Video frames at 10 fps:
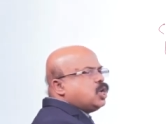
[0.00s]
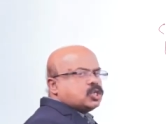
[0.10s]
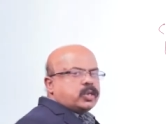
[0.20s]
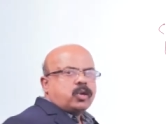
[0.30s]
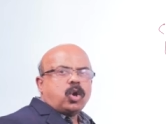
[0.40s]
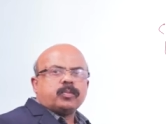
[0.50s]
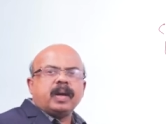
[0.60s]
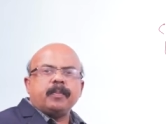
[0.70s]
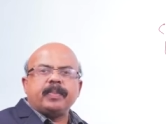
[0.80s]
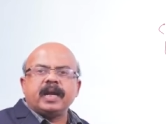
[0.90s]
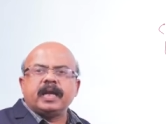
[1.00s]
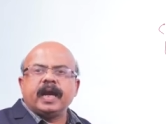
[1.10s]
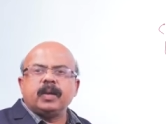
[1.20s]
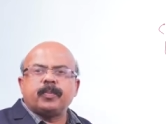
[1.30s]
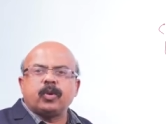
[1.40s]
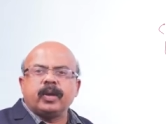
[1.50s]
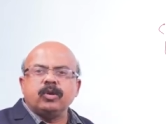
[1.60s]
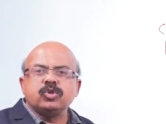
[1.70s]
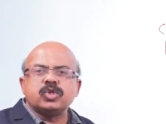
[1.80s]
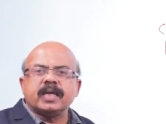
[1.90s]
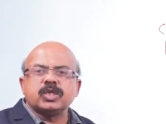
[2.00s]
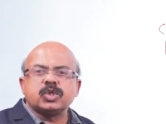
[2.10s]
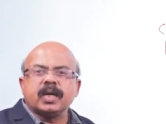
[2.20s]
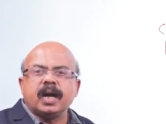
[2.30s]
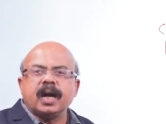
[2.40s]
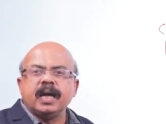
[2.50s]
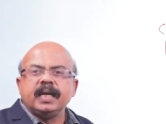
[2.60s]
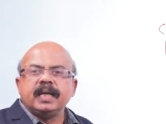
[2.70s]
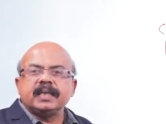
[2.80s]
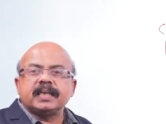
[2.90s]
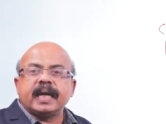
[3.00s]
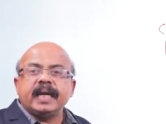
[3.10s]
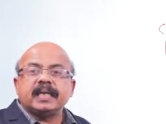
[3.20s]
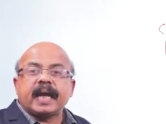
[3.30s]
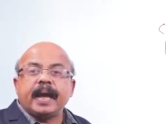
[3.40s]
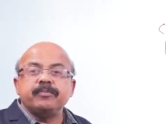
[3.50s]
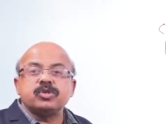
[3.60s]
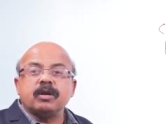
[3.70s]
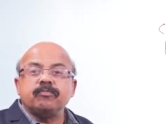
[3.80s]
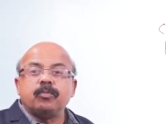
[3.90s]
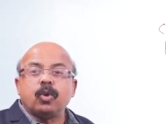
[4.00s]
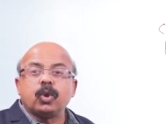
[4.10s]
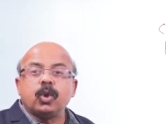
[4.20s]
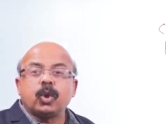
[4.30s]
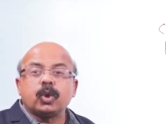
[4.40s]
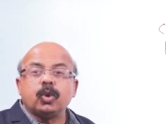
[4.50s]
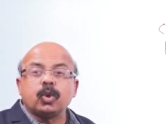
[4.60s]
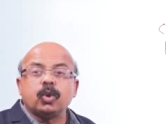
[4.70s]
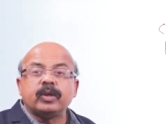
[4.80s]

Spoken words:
So normal pentane produces 3 types of monochloro